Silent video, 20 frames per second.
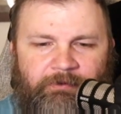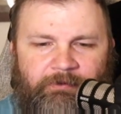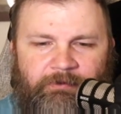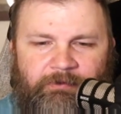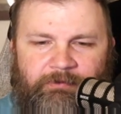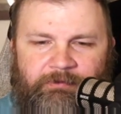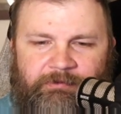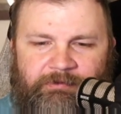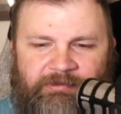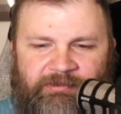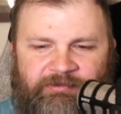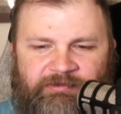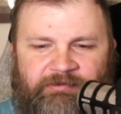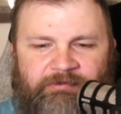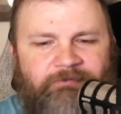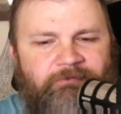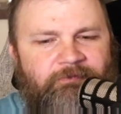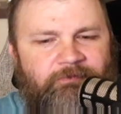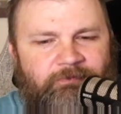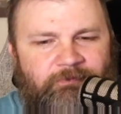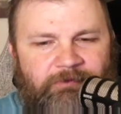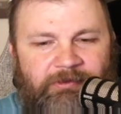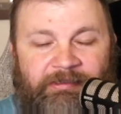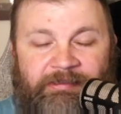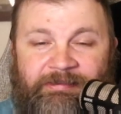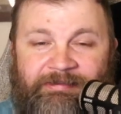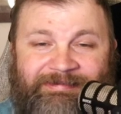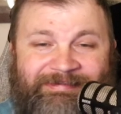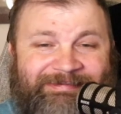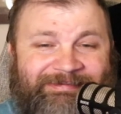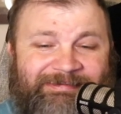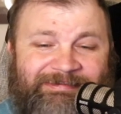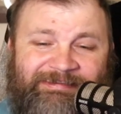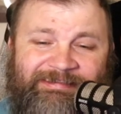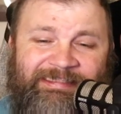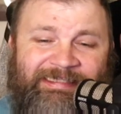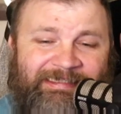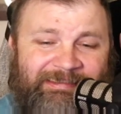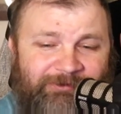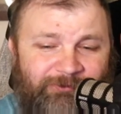Decent
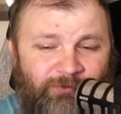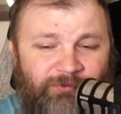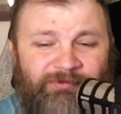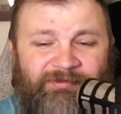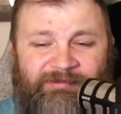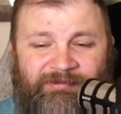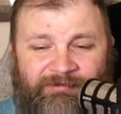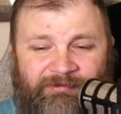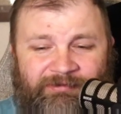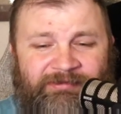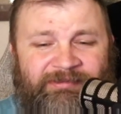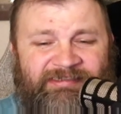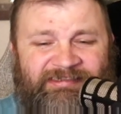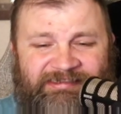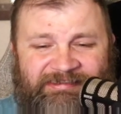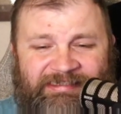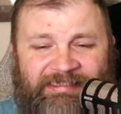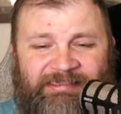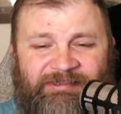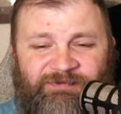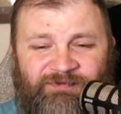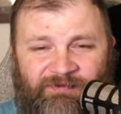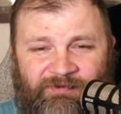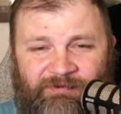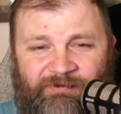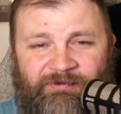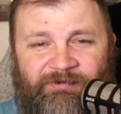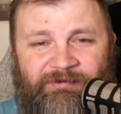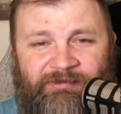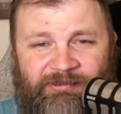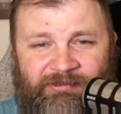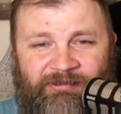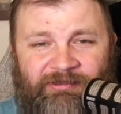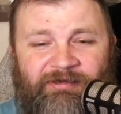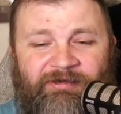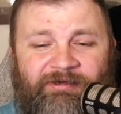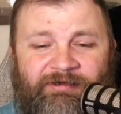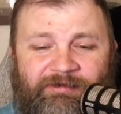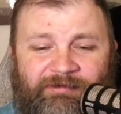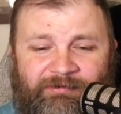stats. Really good stats for an early
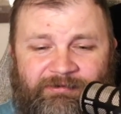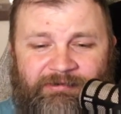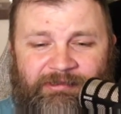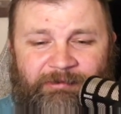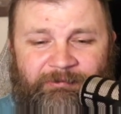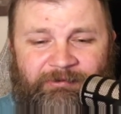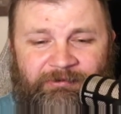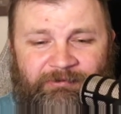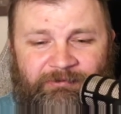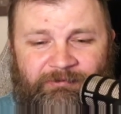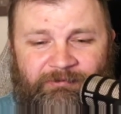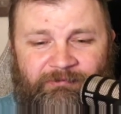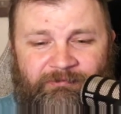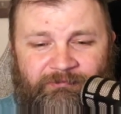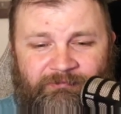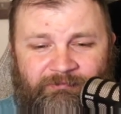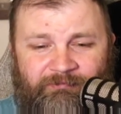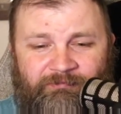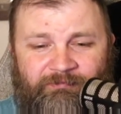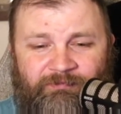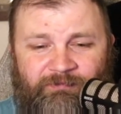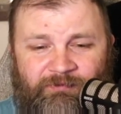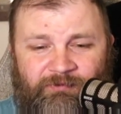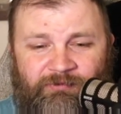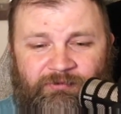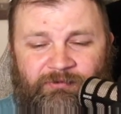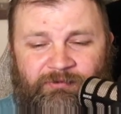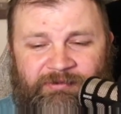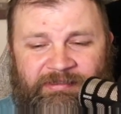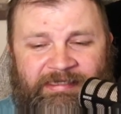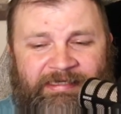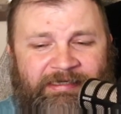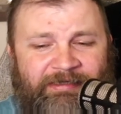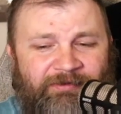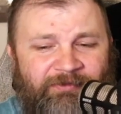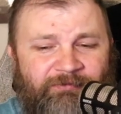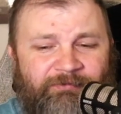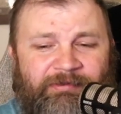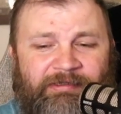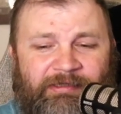card. I mean, 2 attack,
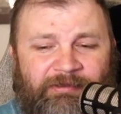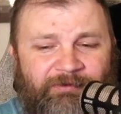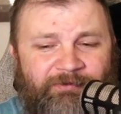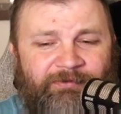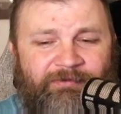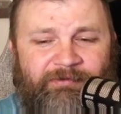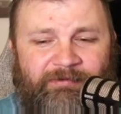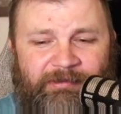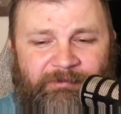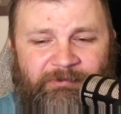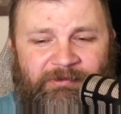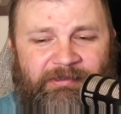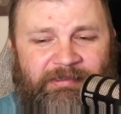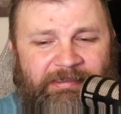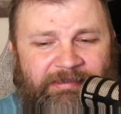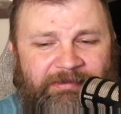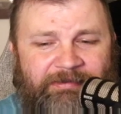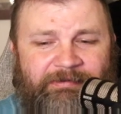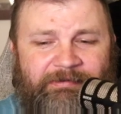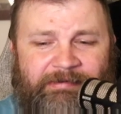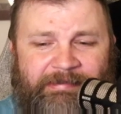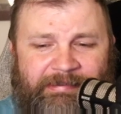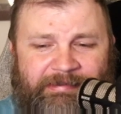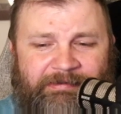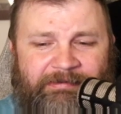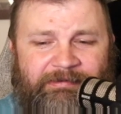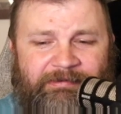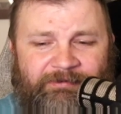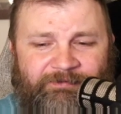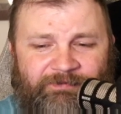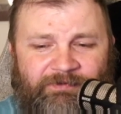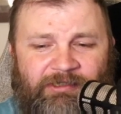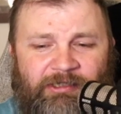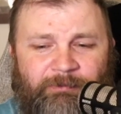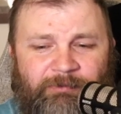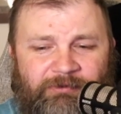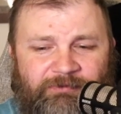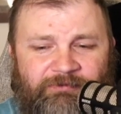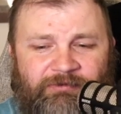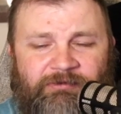3 health. I mean, that could live a couple
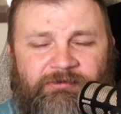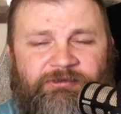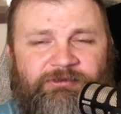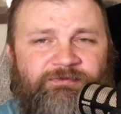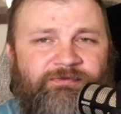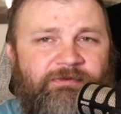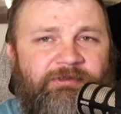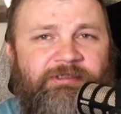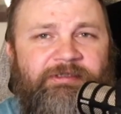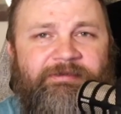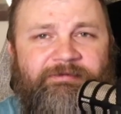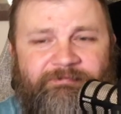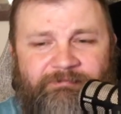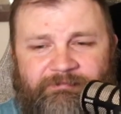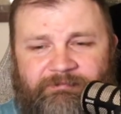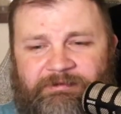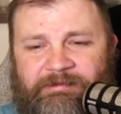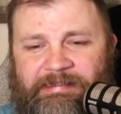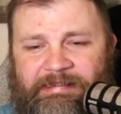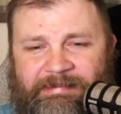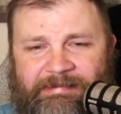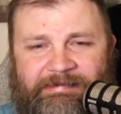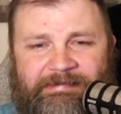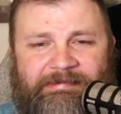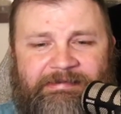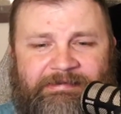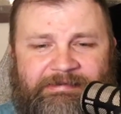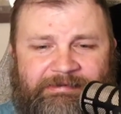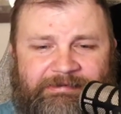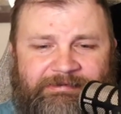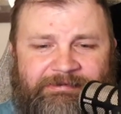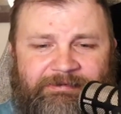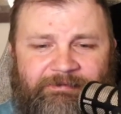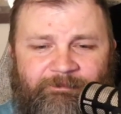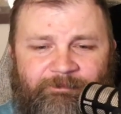of turns for you, at least.